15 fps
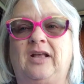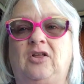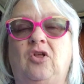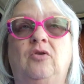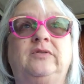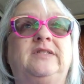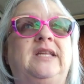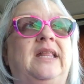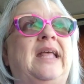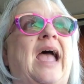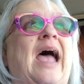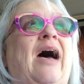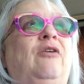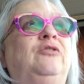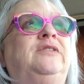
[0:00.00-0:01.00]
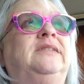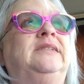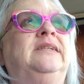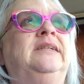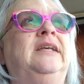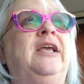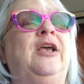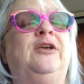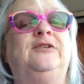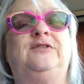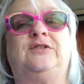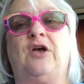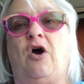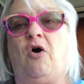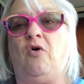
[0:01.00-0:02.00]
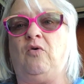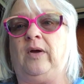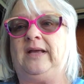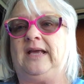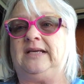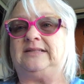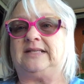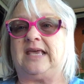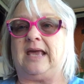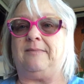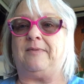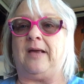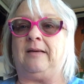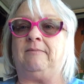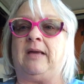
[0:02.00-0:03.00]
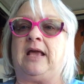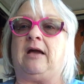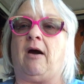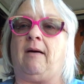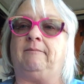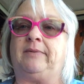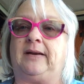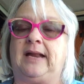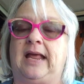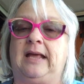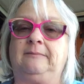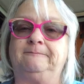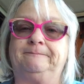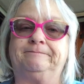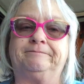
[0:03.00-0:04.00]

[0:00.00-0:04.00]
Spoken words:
close to the house, so he's keeping me company.